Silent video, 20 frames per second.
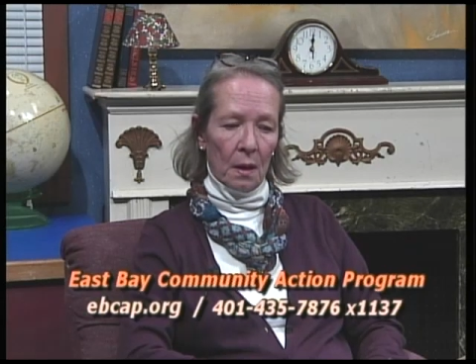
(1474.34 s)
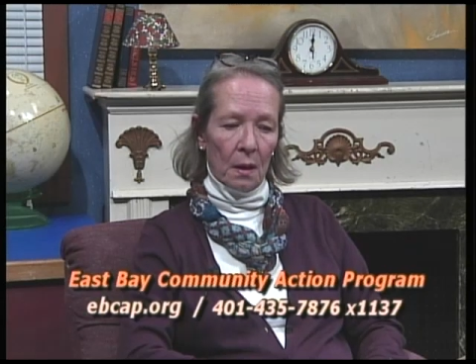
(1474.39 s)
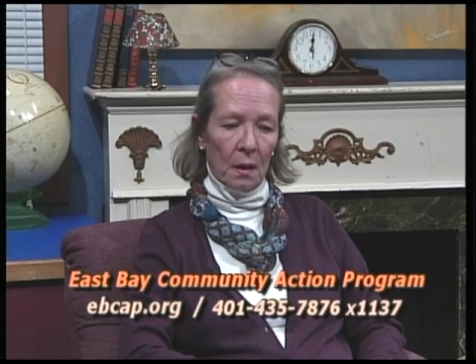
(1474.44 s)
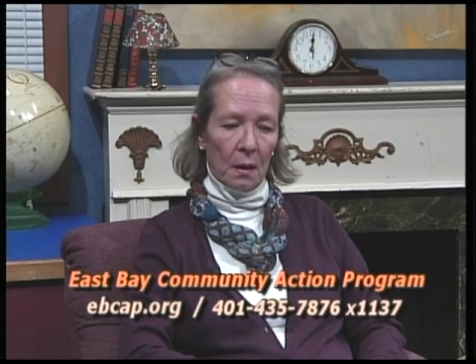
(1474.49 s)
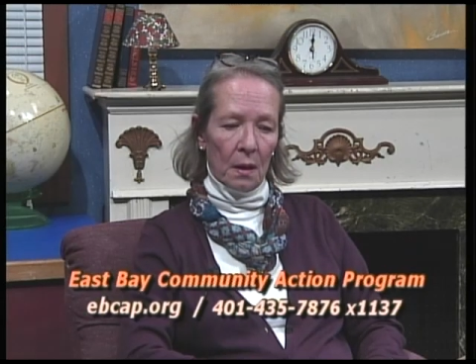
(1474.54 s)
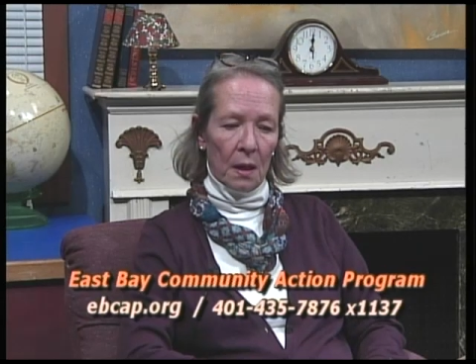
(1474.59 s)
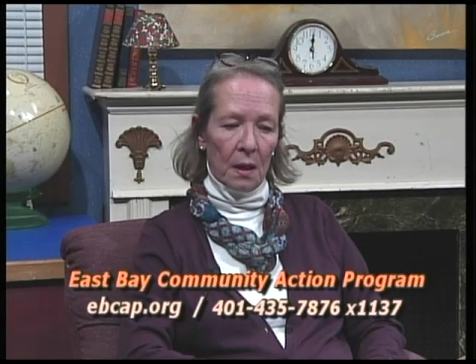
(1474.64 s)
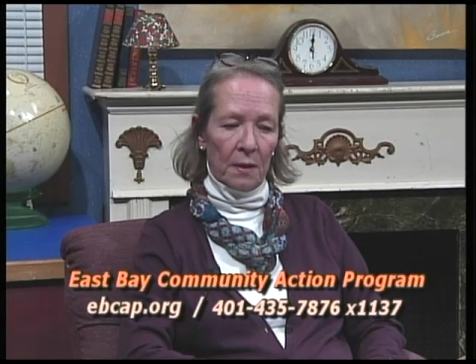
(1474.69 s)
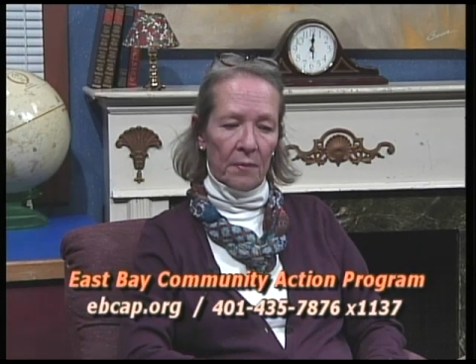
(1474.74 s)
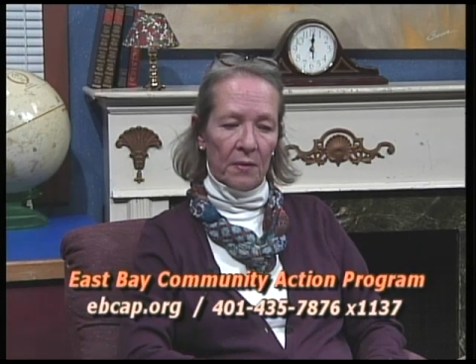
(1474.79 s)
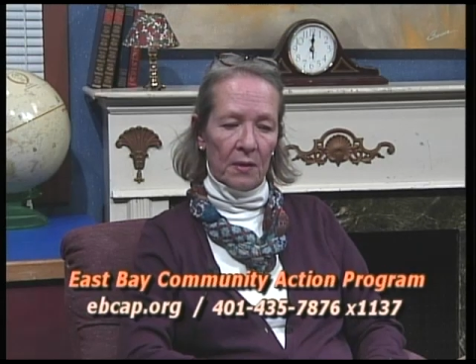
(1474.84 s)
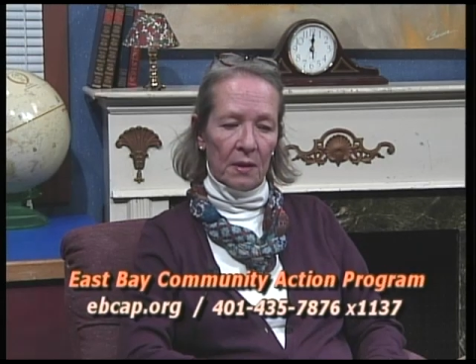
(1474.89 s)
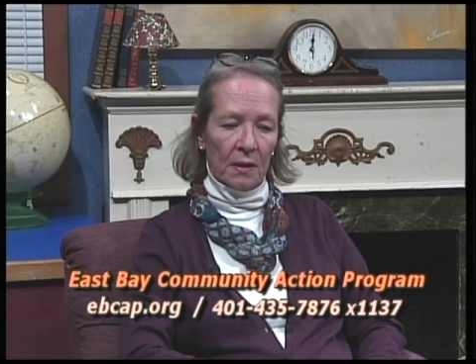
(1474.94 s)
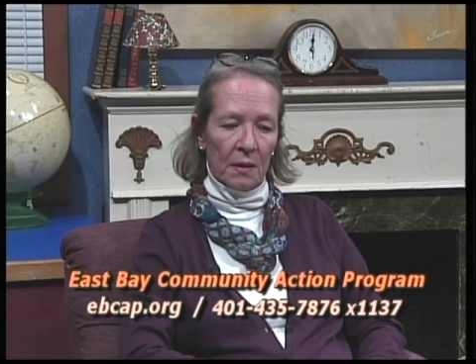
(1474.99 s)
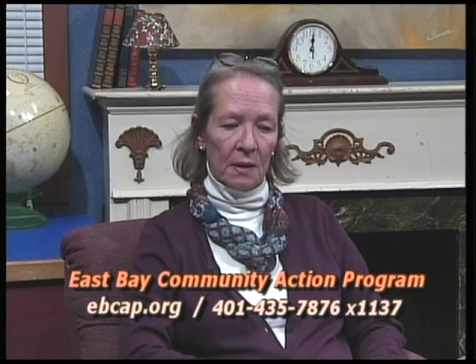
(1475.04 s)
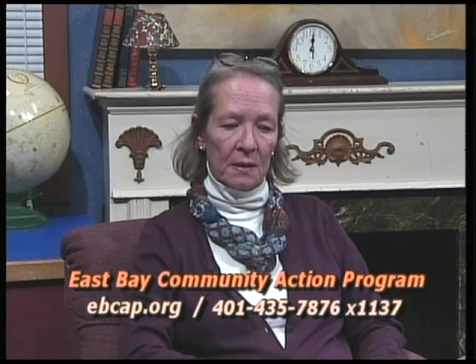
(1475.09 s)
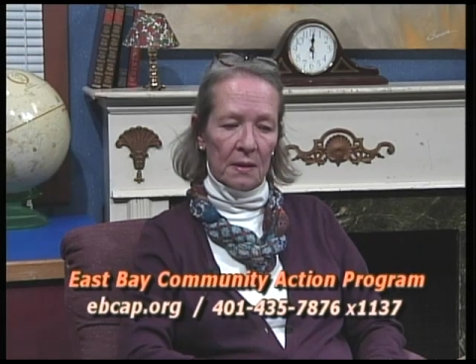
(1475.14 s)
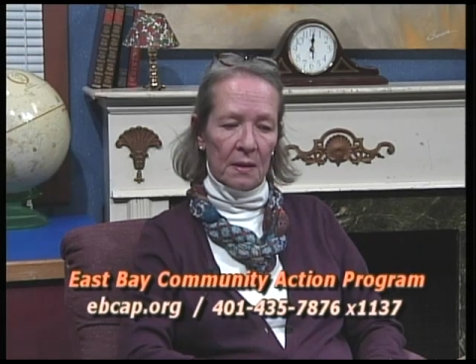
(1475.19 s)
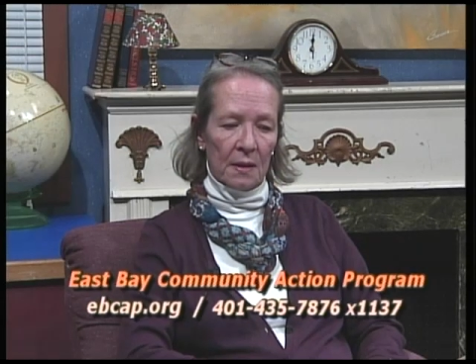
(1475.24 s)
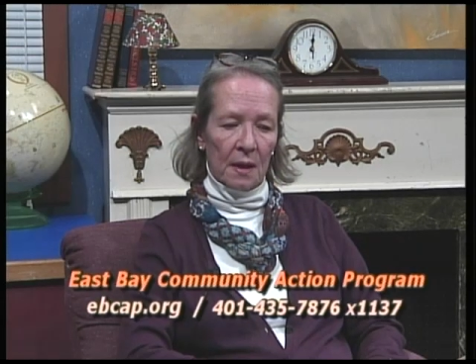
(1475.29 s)
kind of
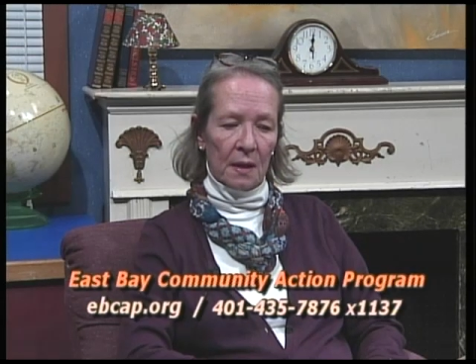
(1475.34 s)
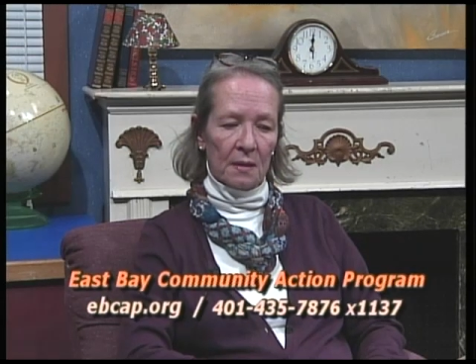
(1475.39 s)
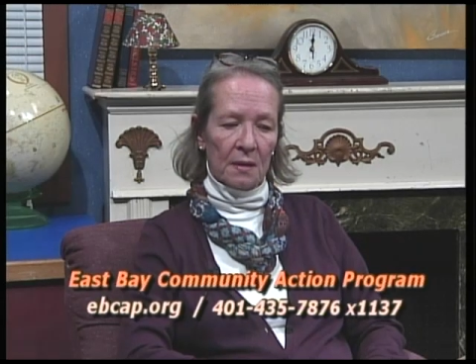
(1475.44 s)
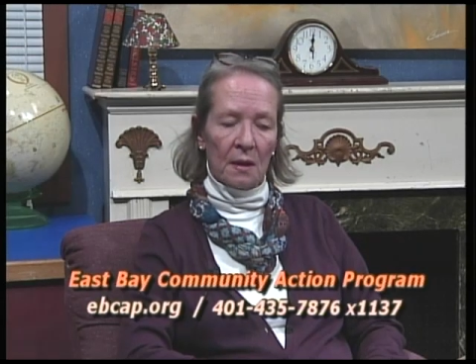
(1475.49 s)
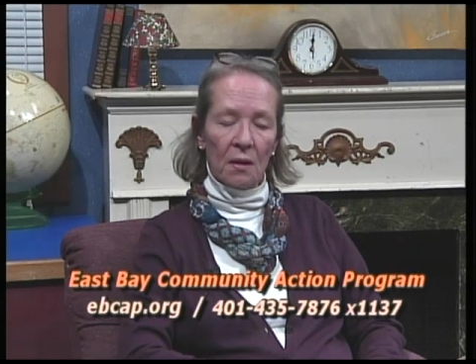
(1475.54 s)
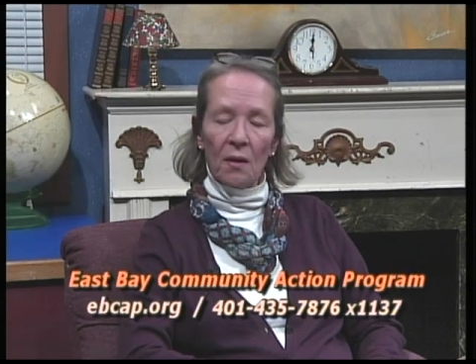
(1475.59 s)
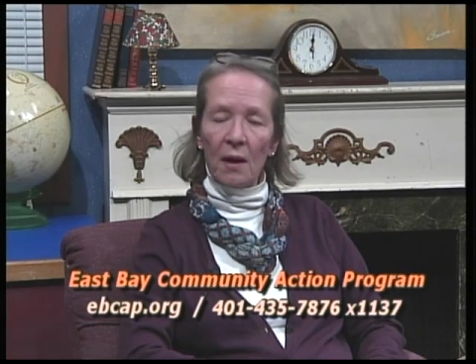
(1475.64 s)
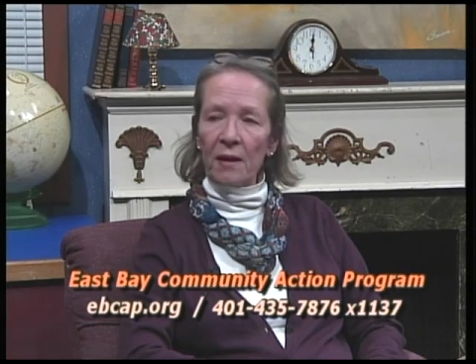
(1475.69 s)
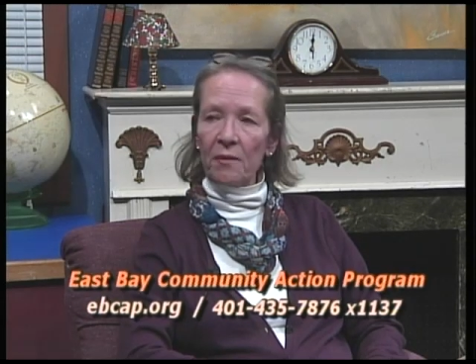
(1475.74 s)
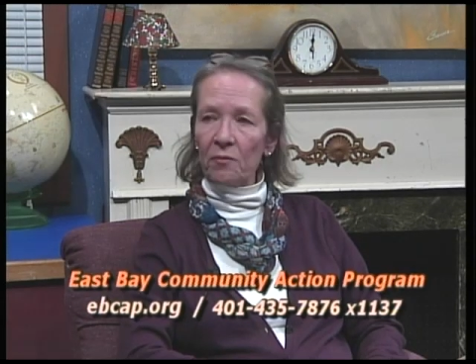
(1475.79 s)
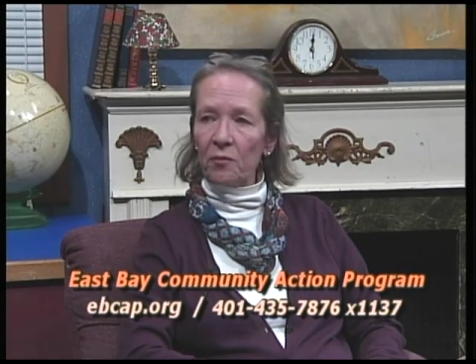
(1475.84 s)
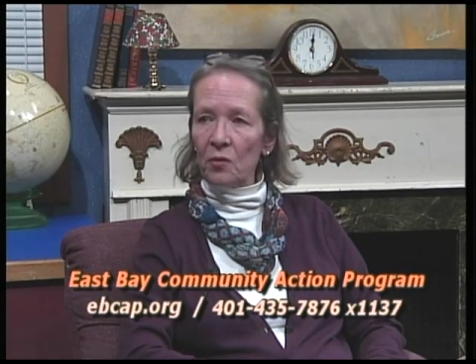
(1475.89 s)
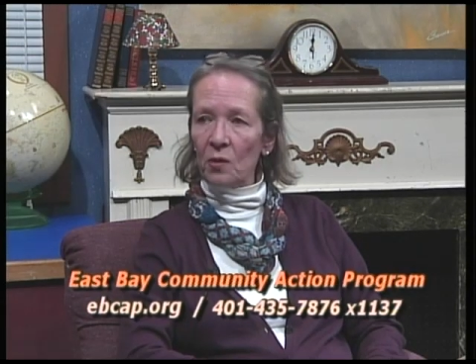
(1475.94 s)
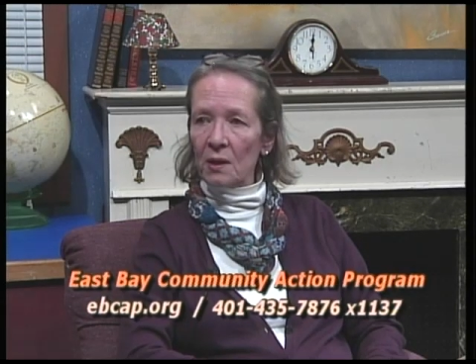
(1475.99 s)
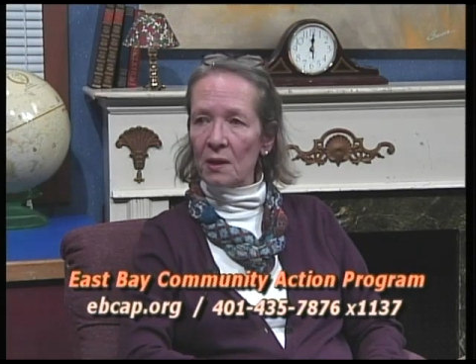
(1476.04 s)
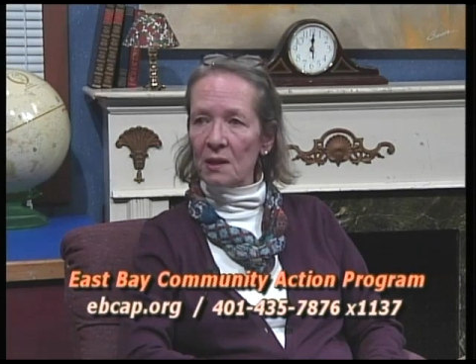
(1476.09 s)
a delightful